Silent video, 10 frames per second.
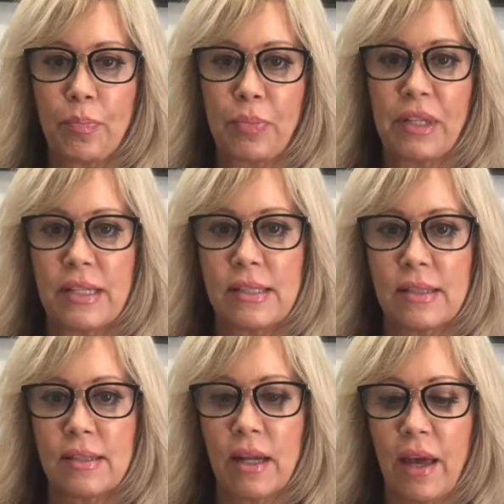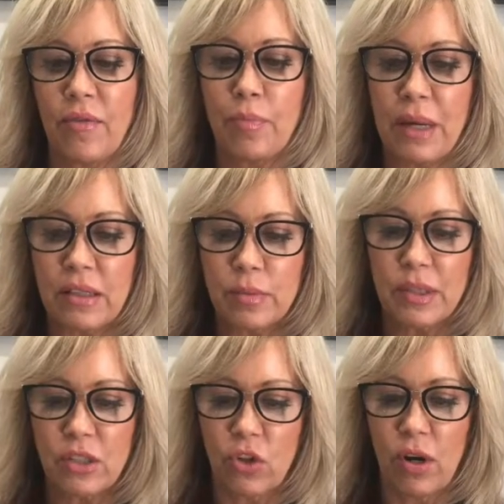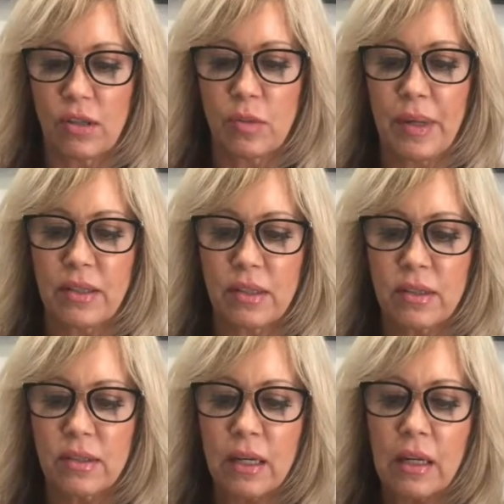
places that have basements and crawl spaces,